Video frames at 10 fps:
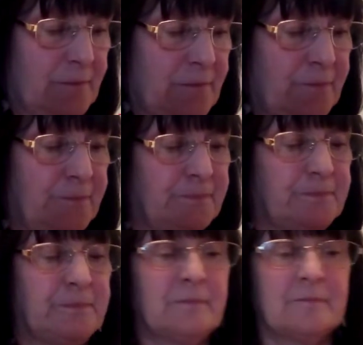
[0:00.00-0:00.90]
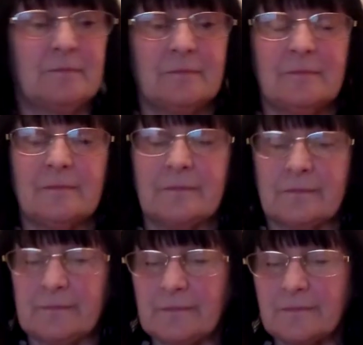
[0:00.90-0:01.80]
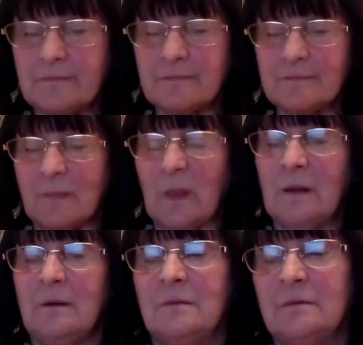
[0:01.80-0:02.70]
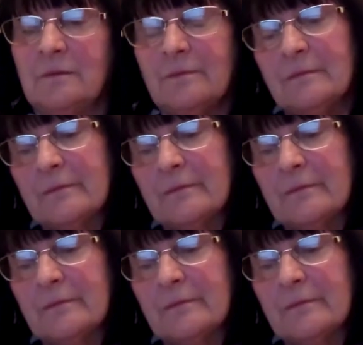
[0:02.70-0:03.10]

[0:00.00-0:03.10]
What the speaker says: (no one is talking)